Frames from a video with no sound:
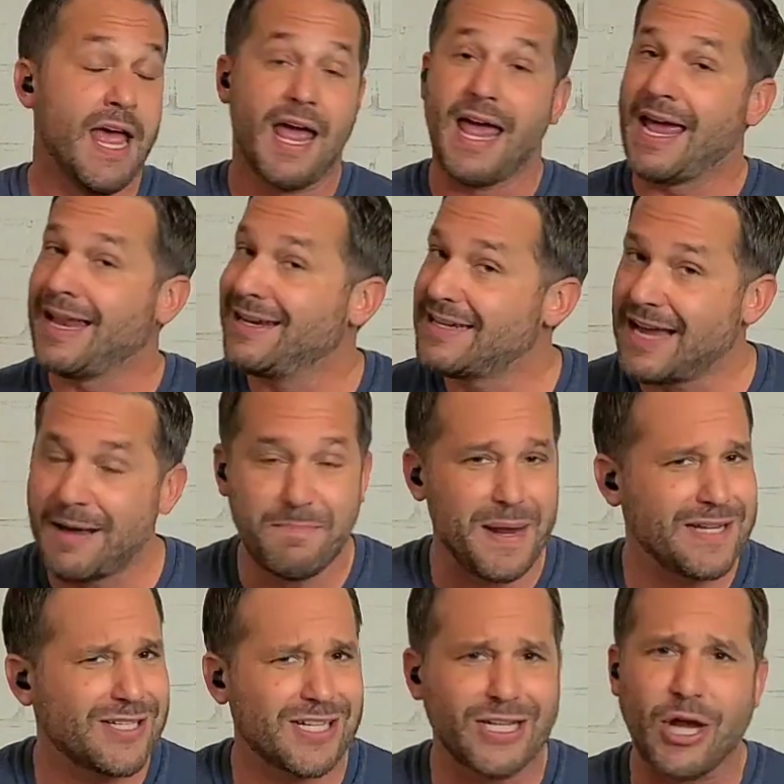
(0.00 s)
And
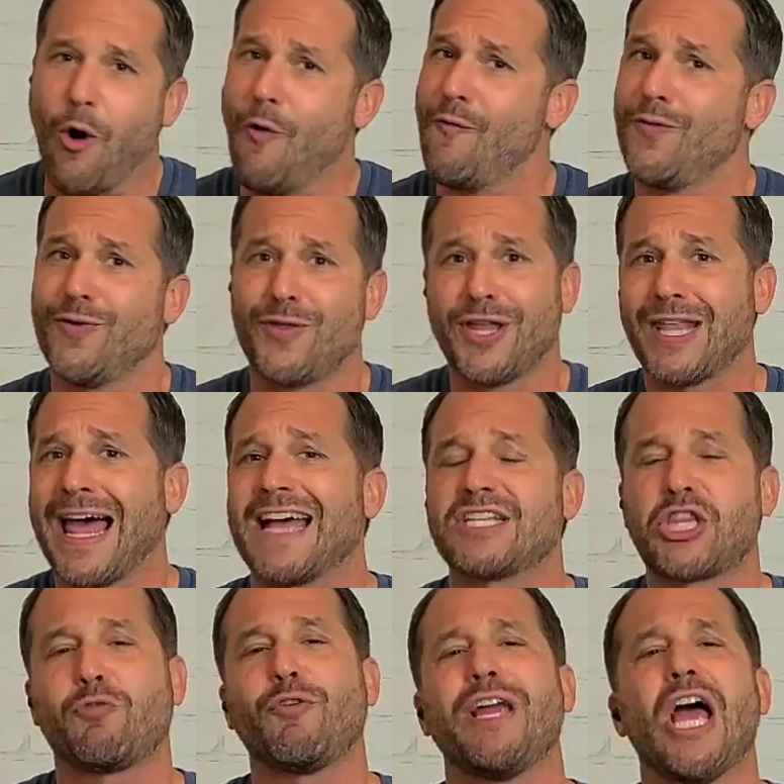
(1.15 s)
basically over the last
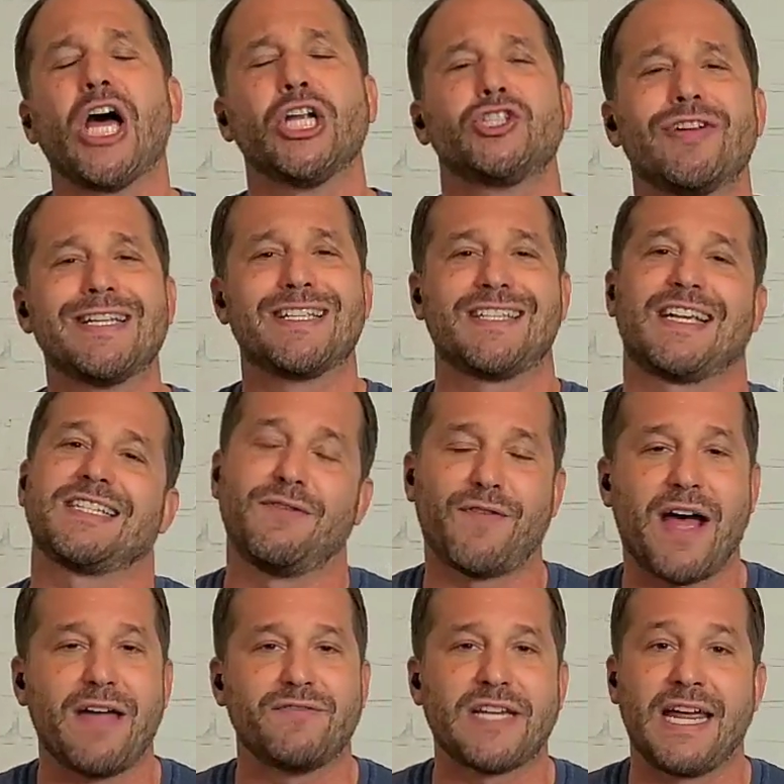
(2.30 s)

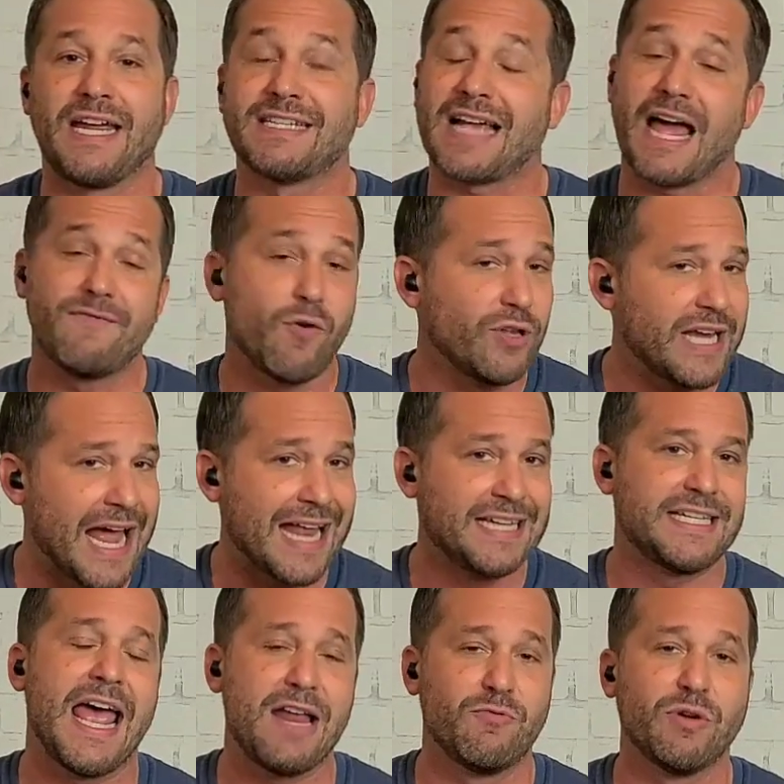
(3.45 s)
365 days, I've only had
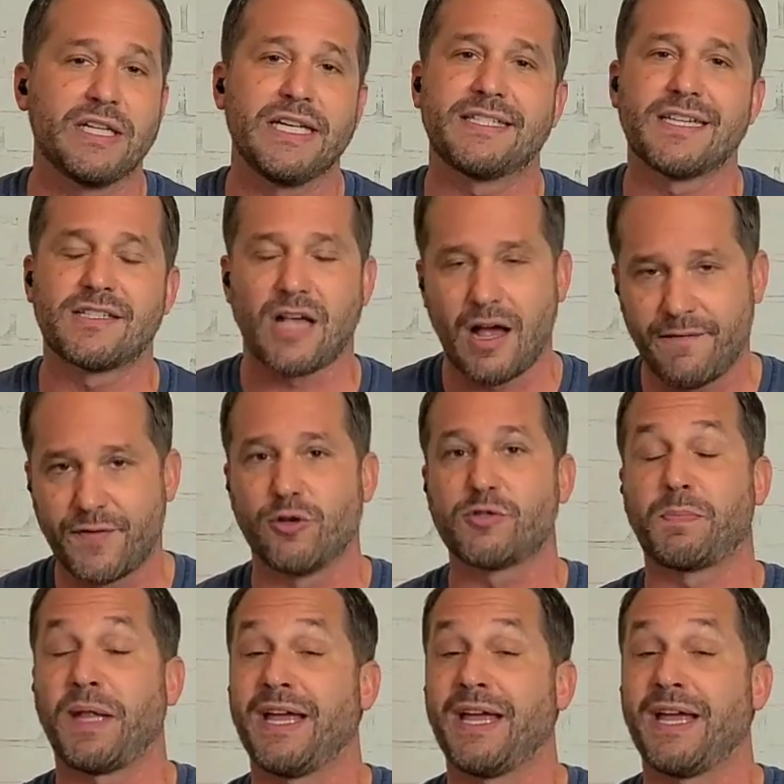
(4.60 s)
10 releases of those